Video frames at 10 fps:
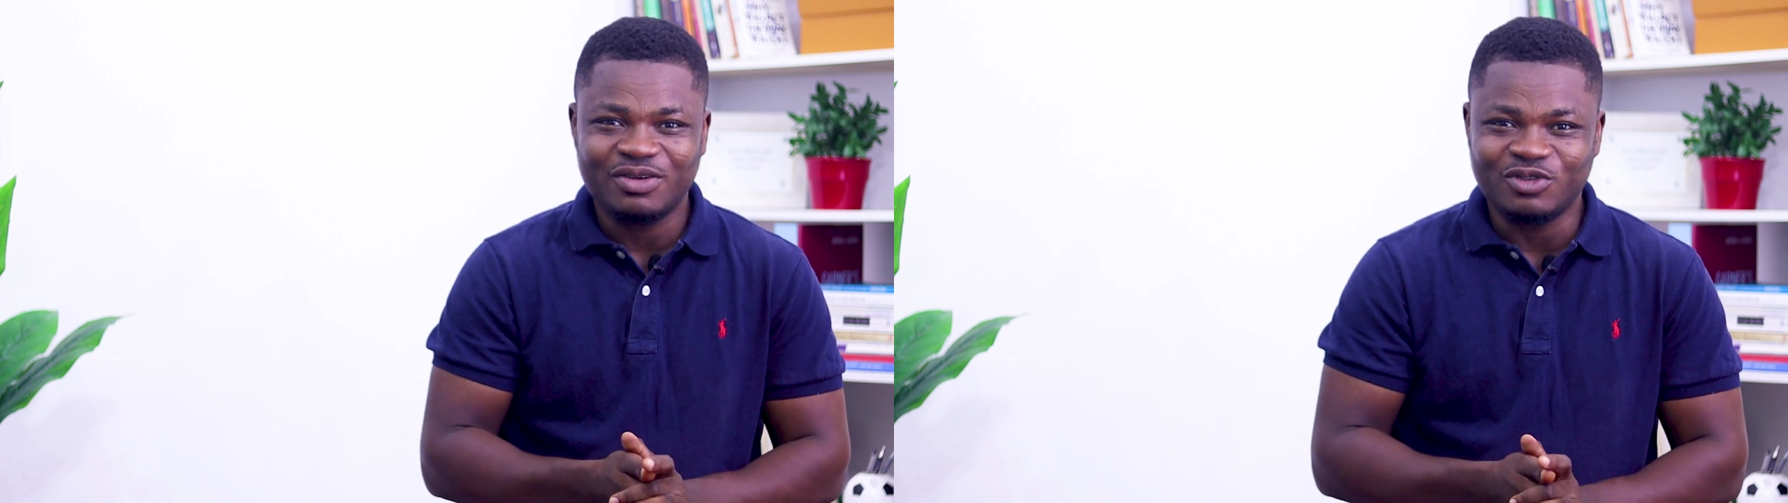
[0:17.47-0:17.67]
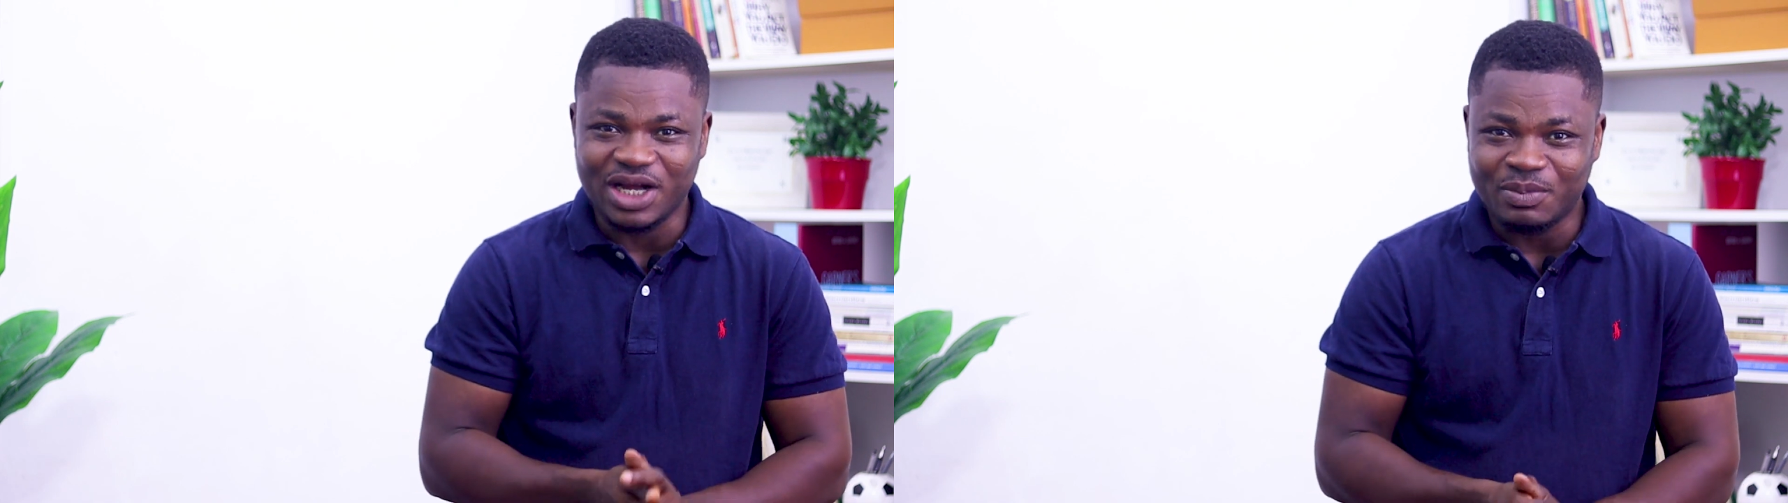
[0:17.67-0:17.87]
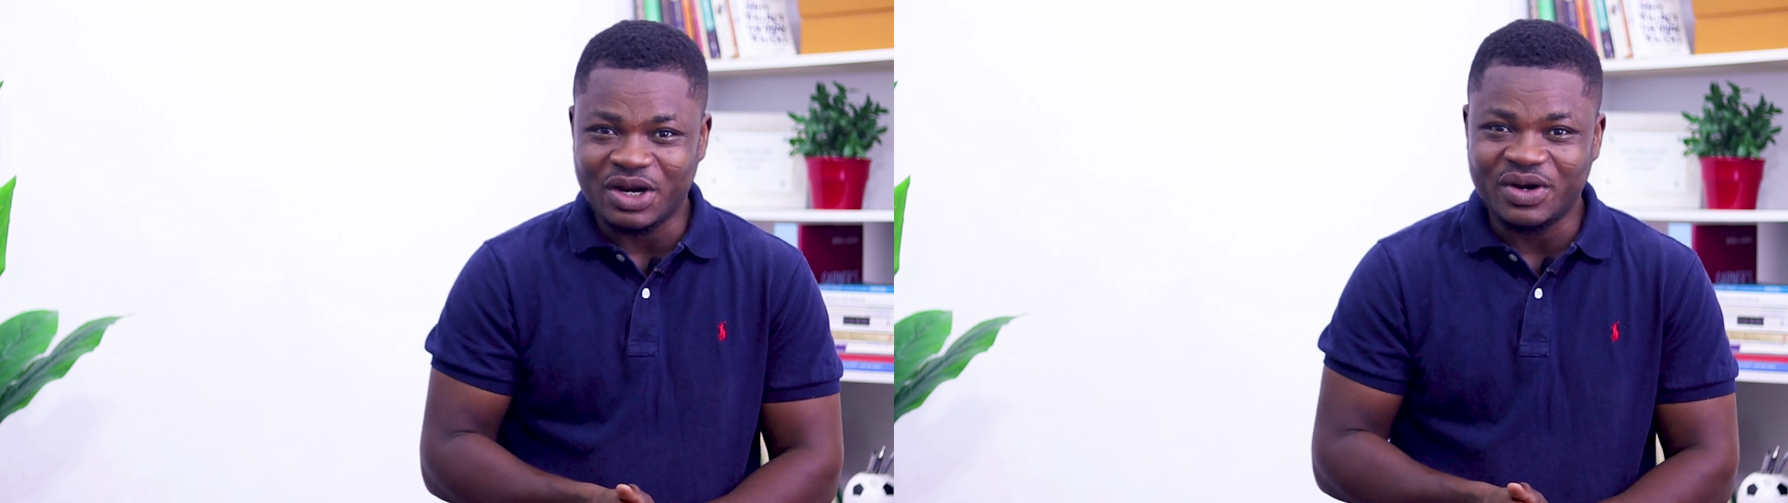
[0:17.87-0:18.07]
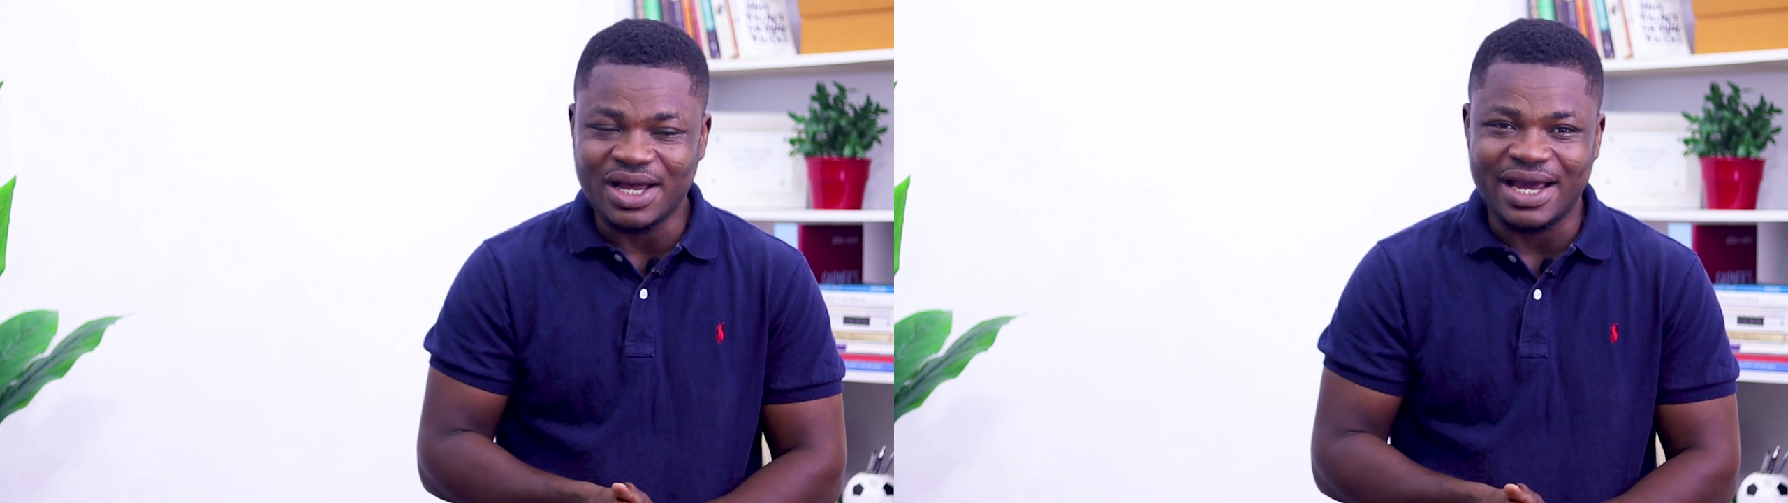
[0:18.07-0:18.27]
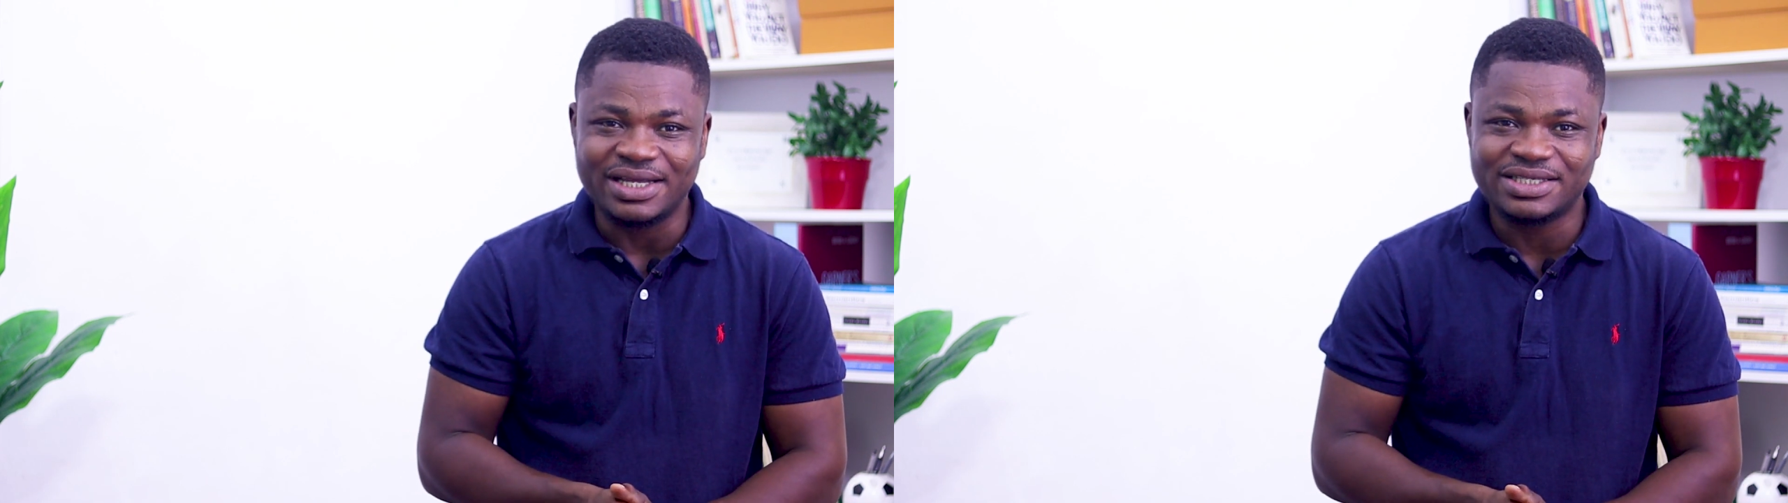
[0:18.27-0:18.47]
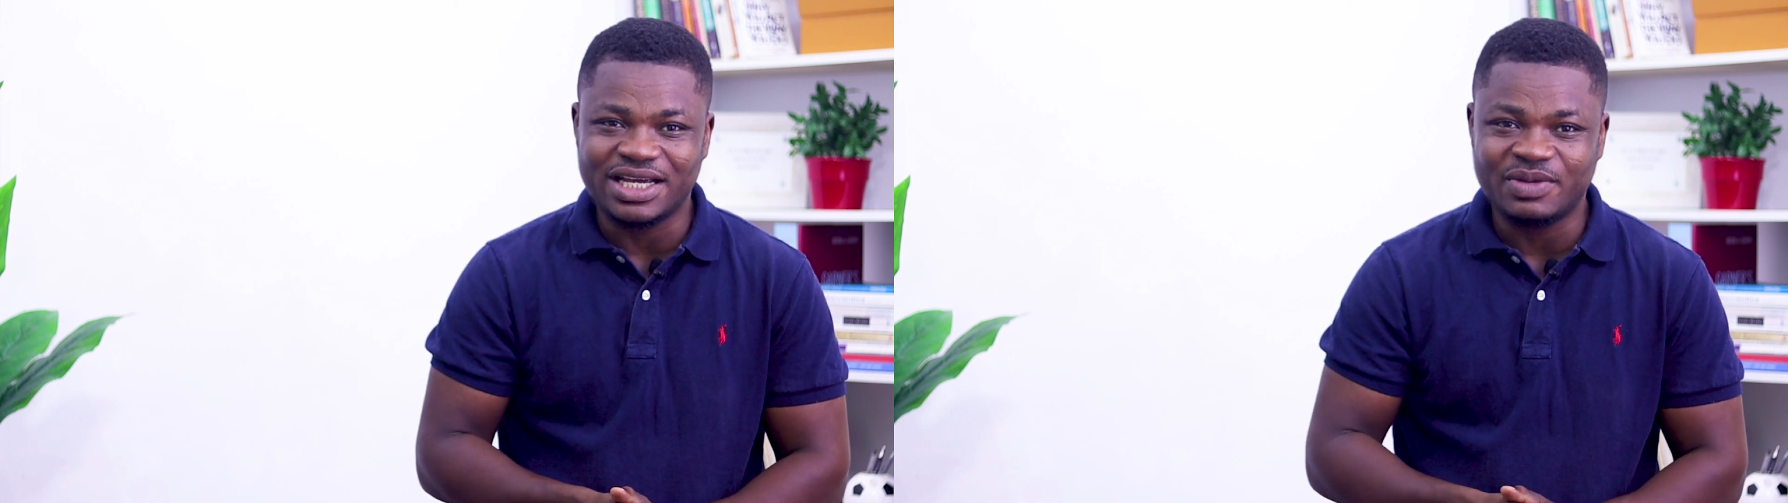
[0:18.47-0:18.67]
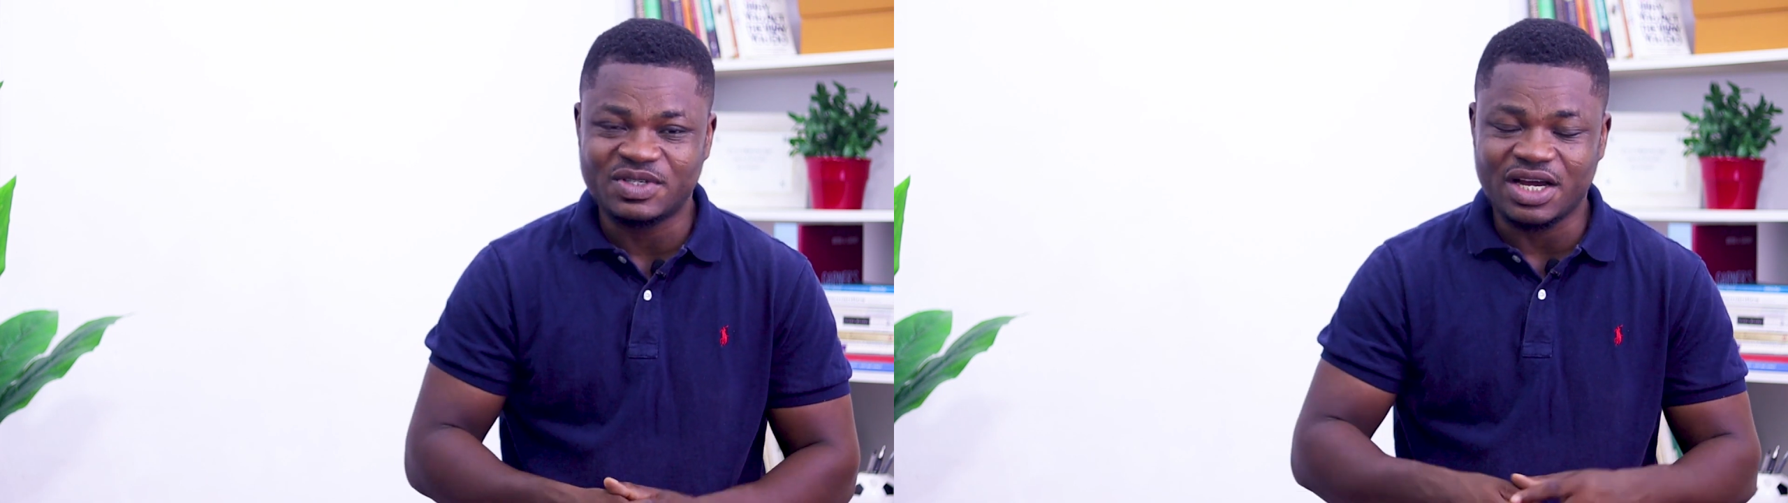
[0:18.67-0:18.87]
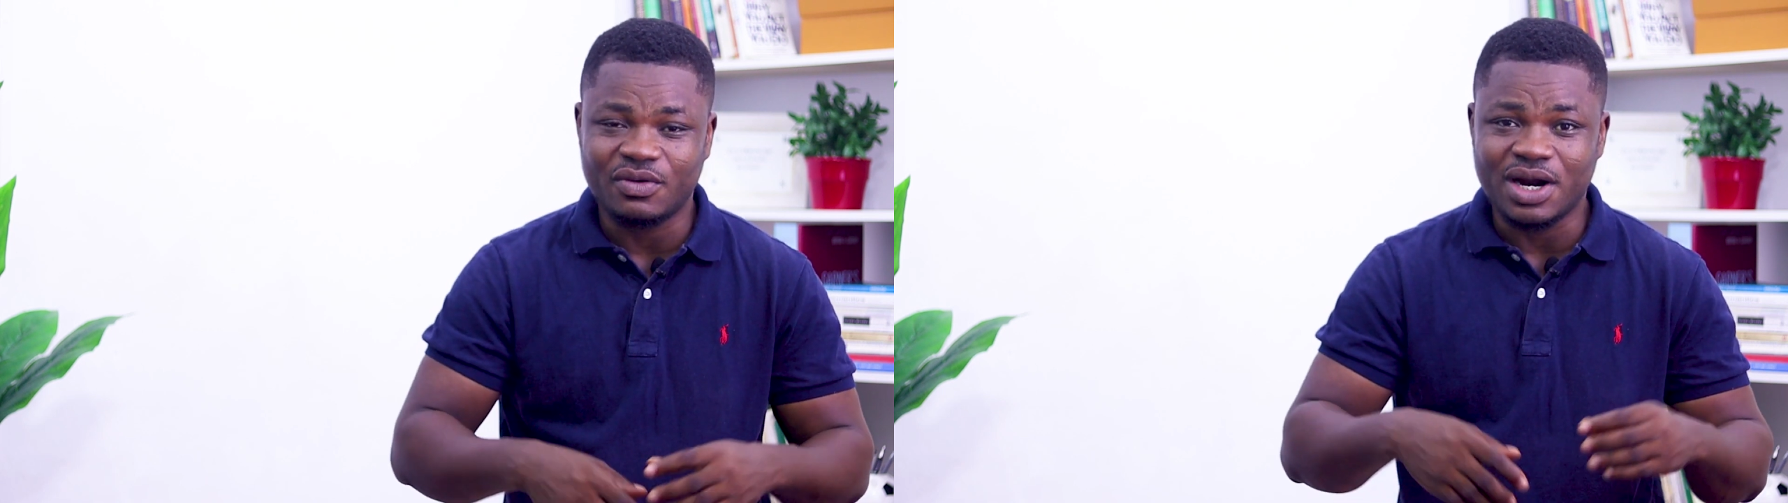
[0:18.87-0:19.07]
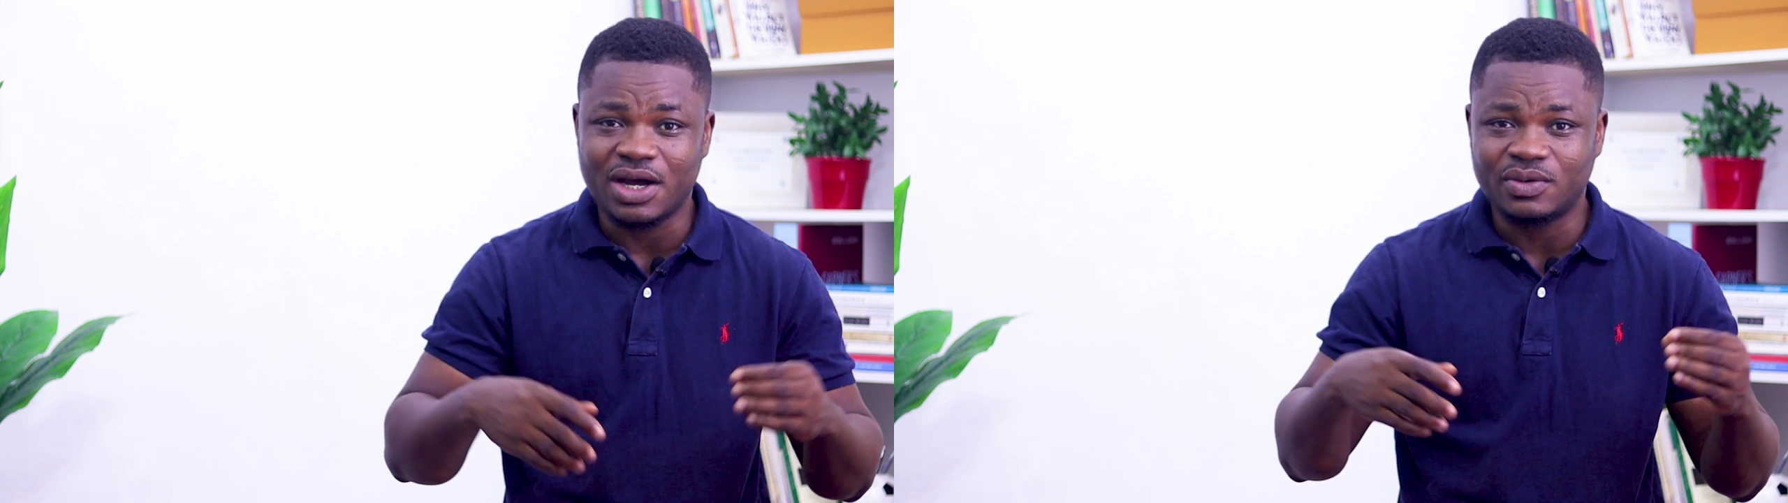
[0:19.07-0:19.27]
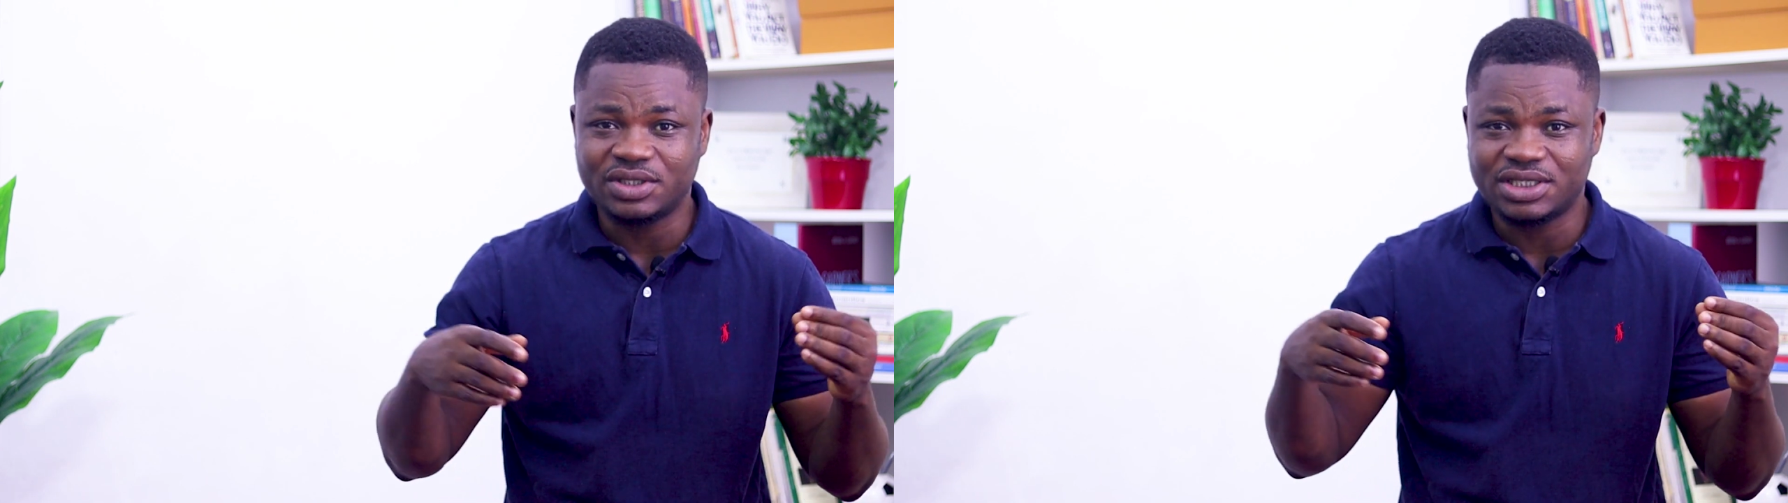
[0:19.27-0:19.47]
vocabulary items
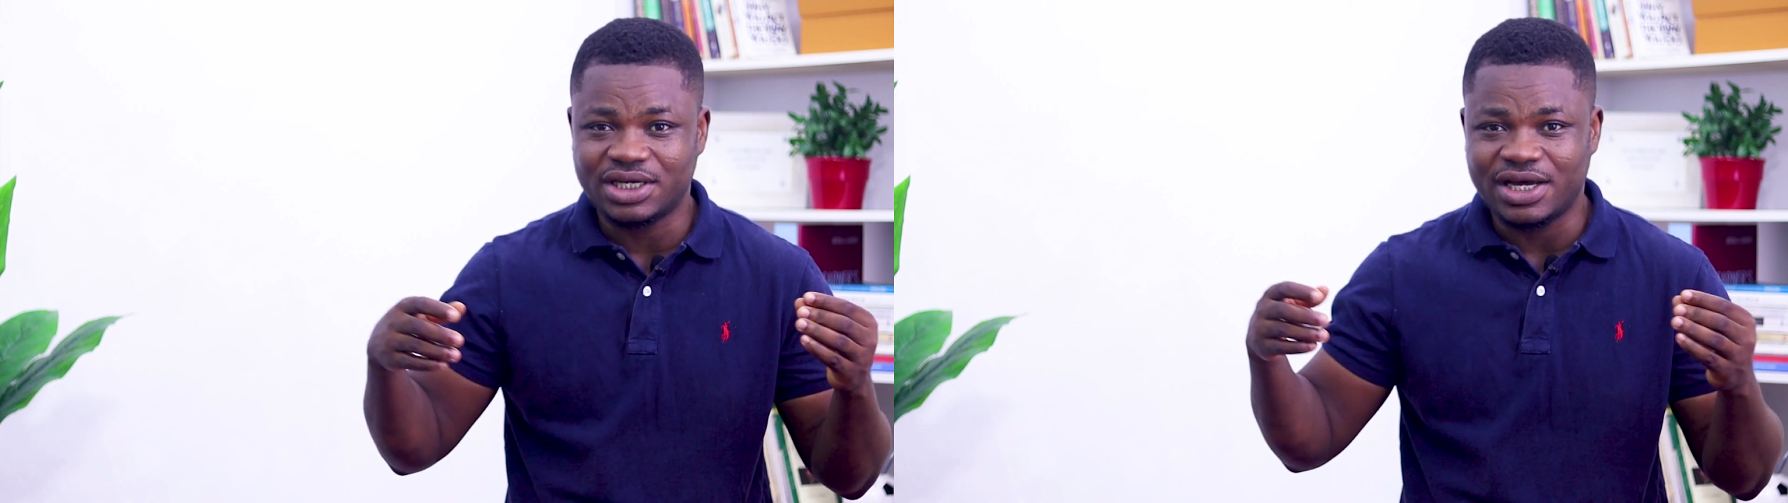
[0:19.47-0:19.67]
around